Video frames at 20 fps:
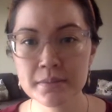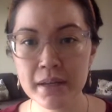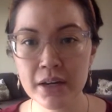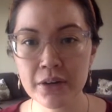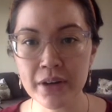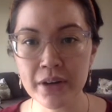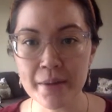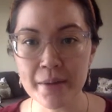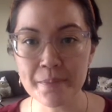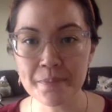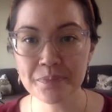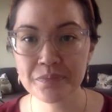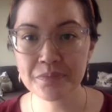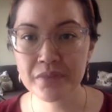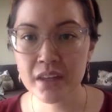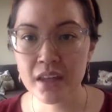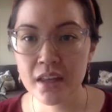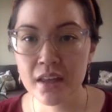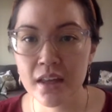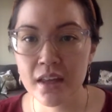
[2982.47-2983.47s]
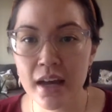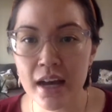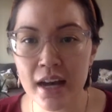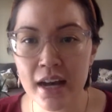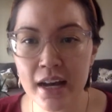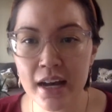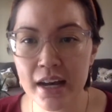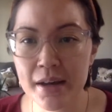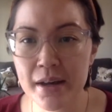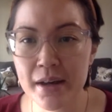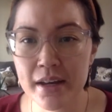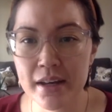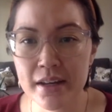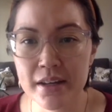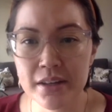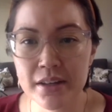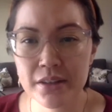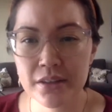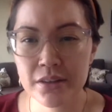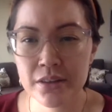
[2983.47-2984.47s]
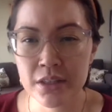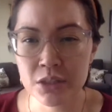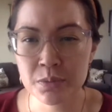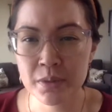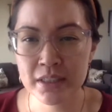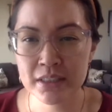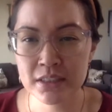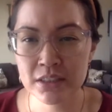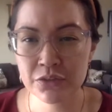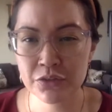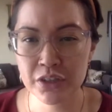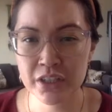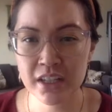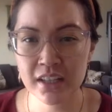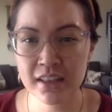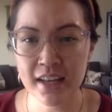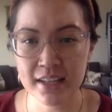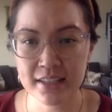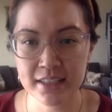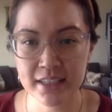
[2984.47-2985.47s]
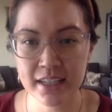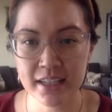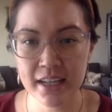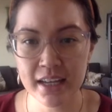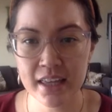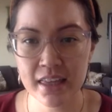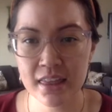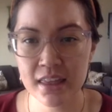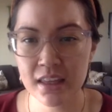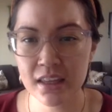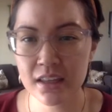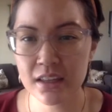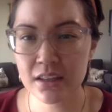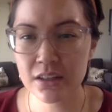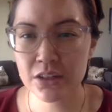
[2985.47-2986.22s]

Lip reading: Okay. This one's for Yolanda, I think.